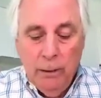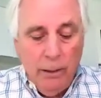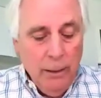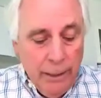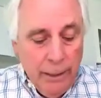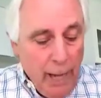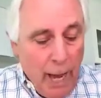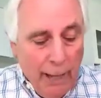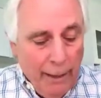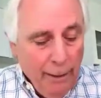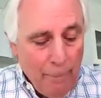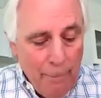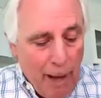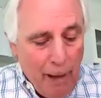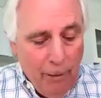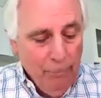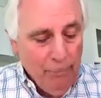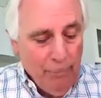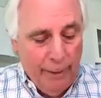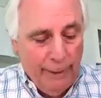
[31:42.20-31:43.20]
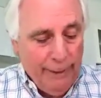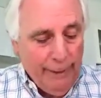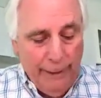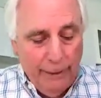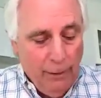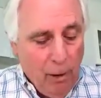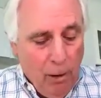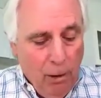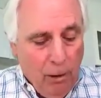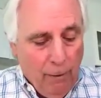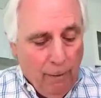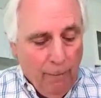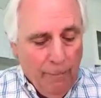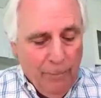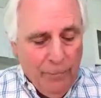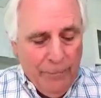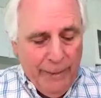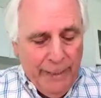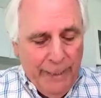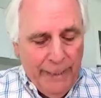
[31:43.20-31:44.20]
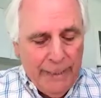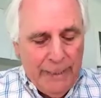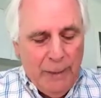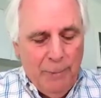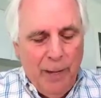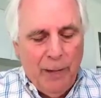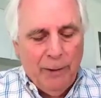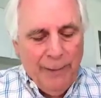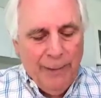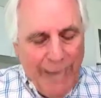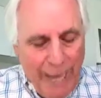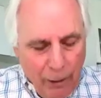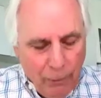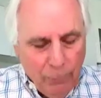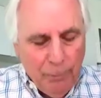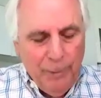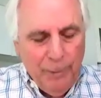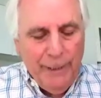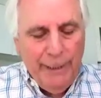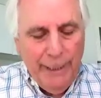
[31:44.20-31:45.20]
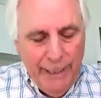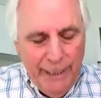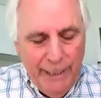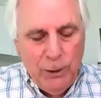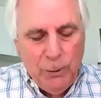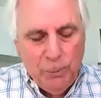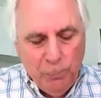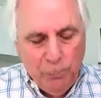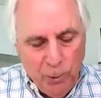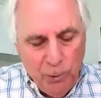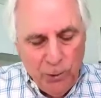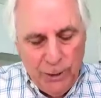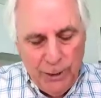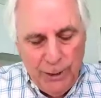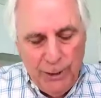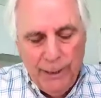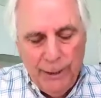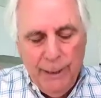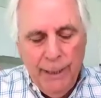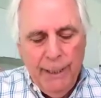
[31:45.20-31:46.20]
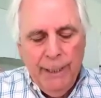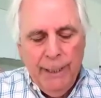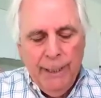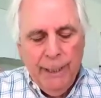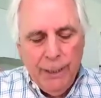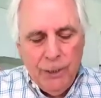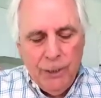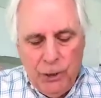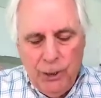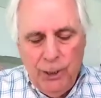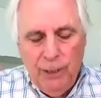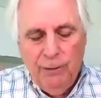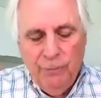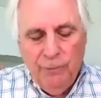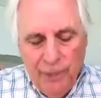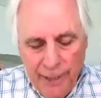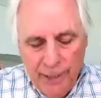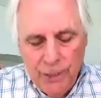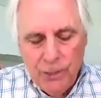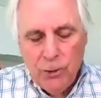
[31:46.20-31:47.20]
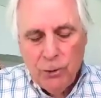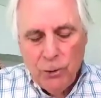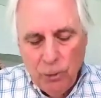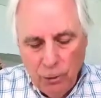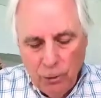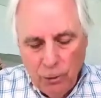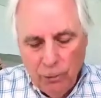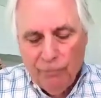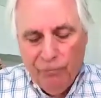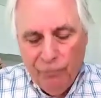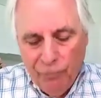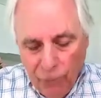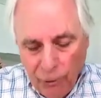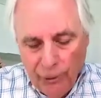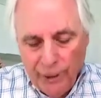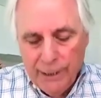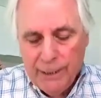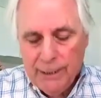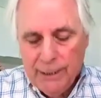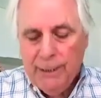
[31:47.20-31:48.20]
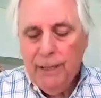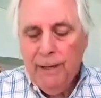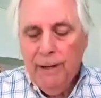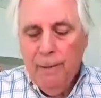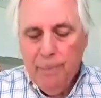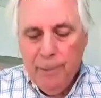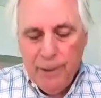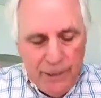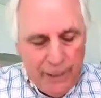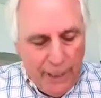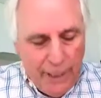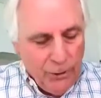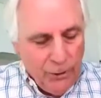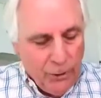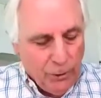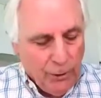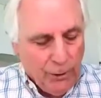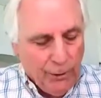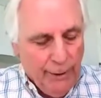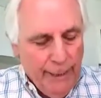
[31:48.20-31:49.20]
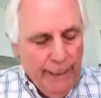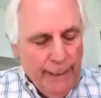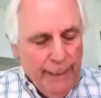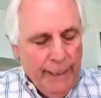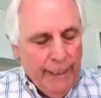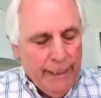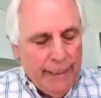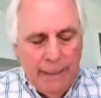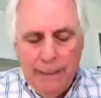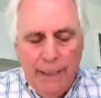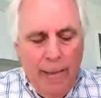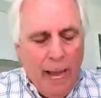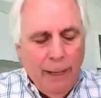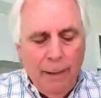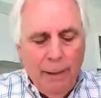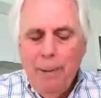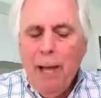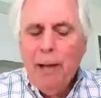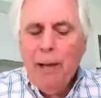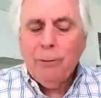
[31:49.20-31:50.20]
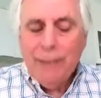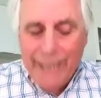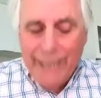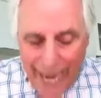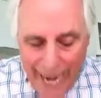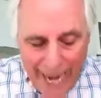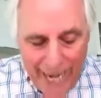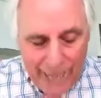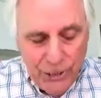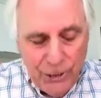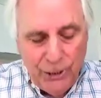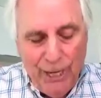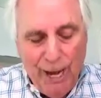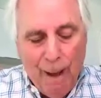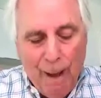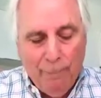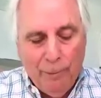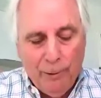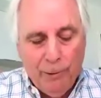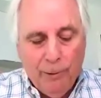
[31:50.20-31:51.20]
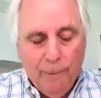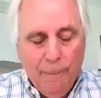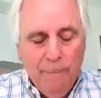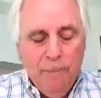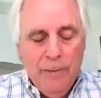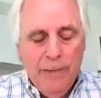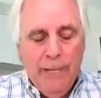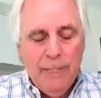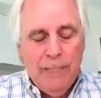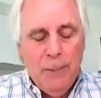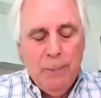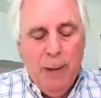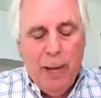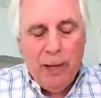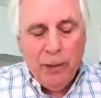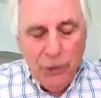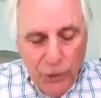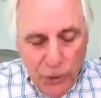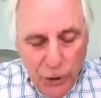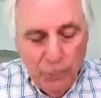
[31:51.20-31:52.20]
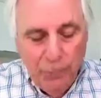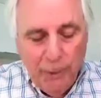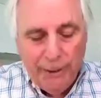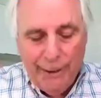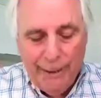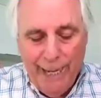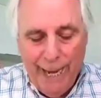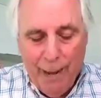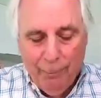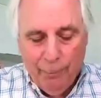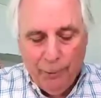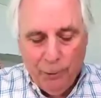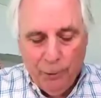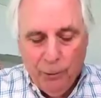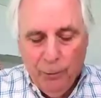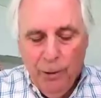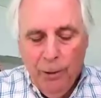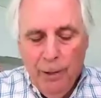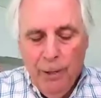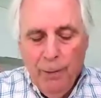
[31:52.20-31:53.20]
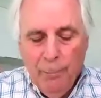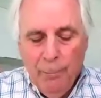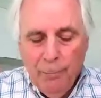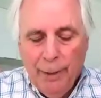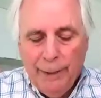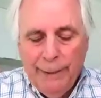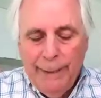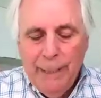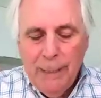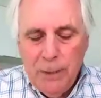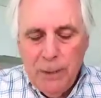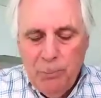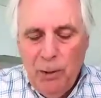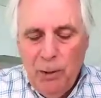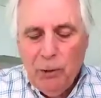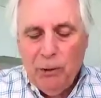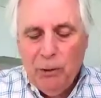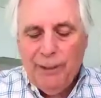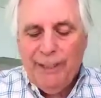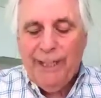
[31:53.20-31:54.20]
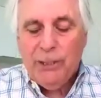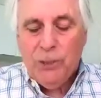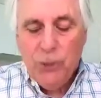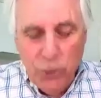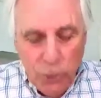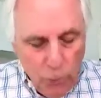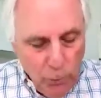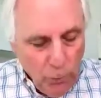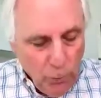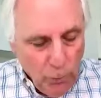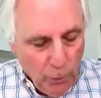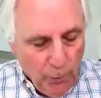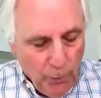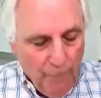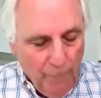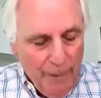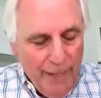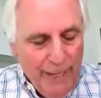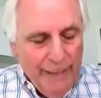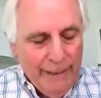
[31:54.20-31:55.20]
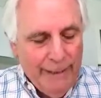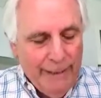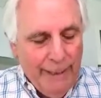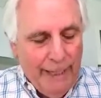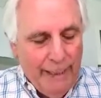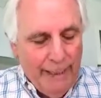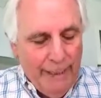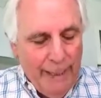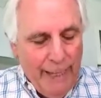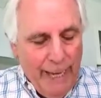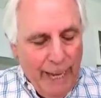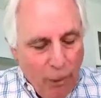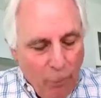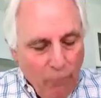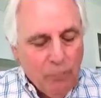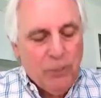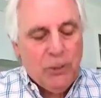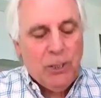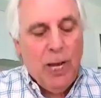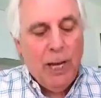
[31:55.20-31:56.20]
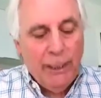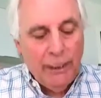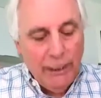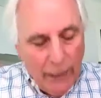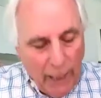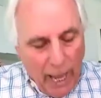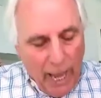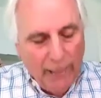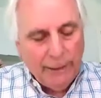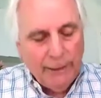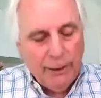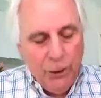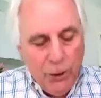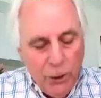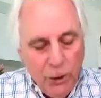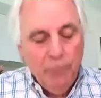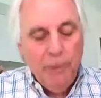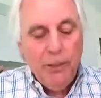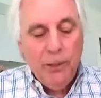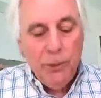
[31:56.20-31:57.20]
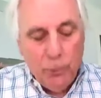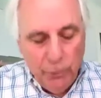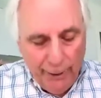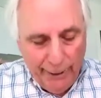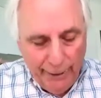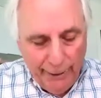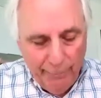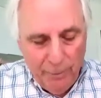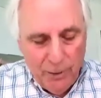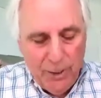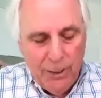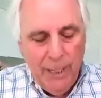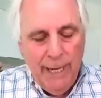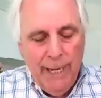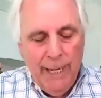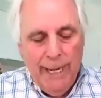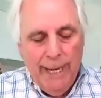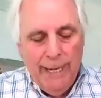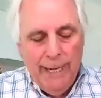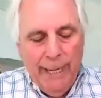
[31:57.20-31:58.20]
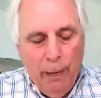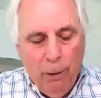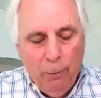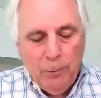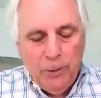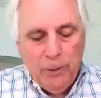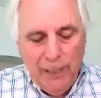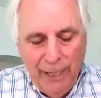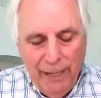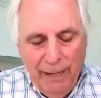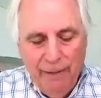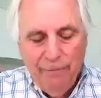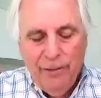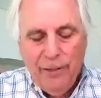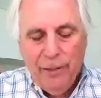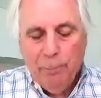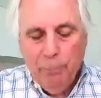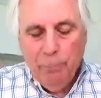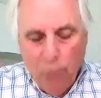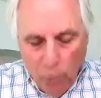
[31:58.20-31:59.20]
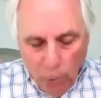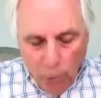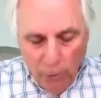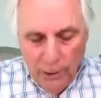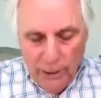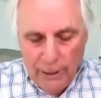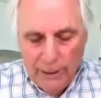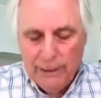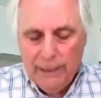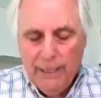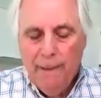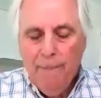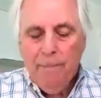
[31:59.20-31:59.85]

not about money at all. It's about helping each person achieve his or her fullest potential. It's not about cash capital, it's about human capital. Money is merely a tool that helps unlock the human dreams and helps even the poorest